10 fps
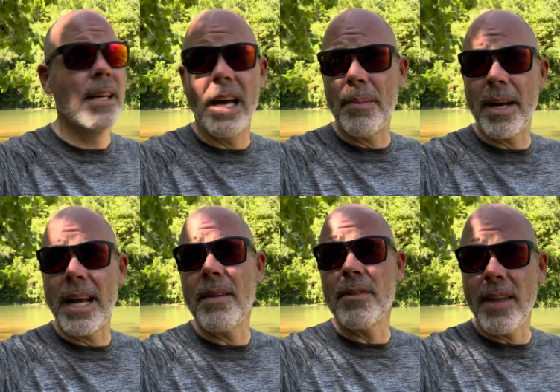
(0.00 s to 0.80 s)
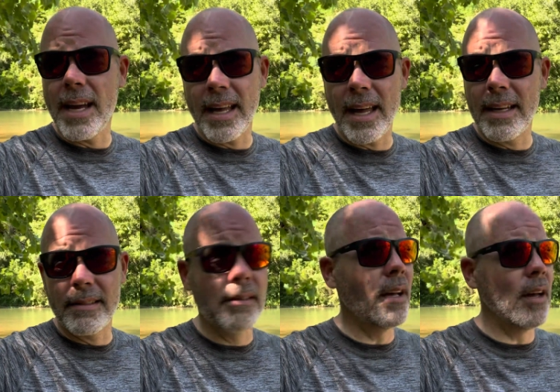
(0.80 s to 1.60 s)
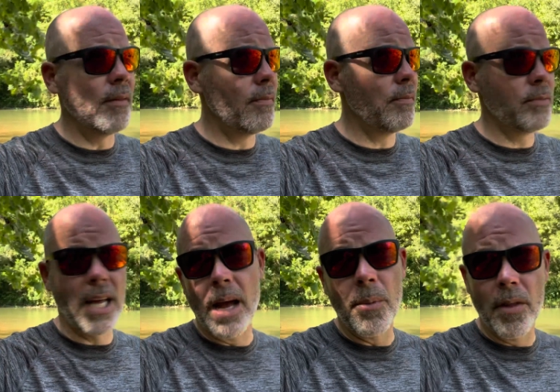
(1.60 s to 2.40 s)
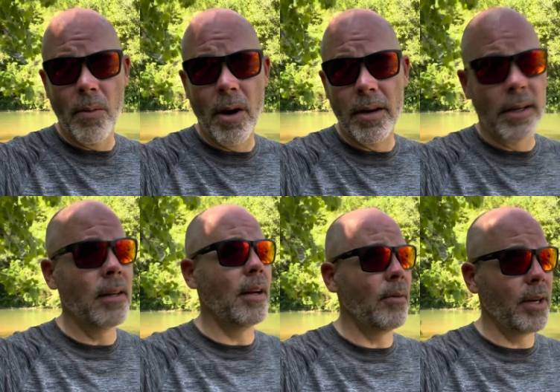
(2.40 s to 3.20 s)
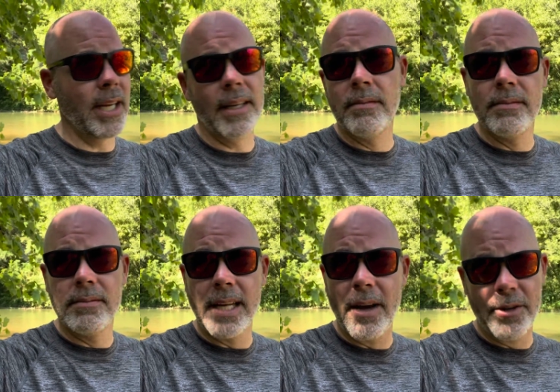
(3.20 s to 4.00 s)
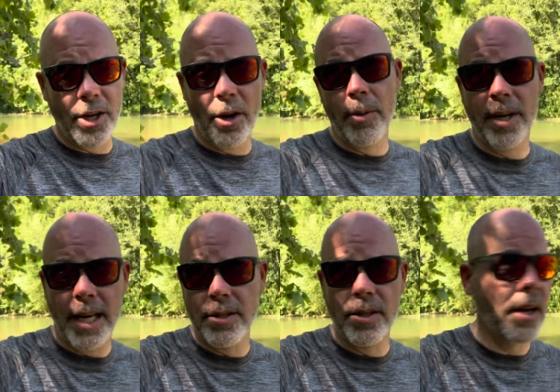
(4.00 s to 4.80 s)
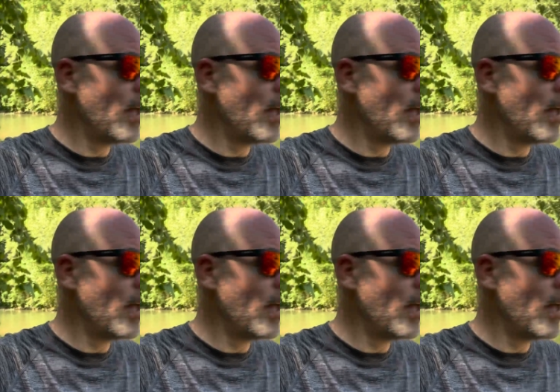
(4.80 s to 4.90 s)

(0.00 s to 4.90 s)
I'm not after that kind of time on the water. I want to get down and dirty with nature.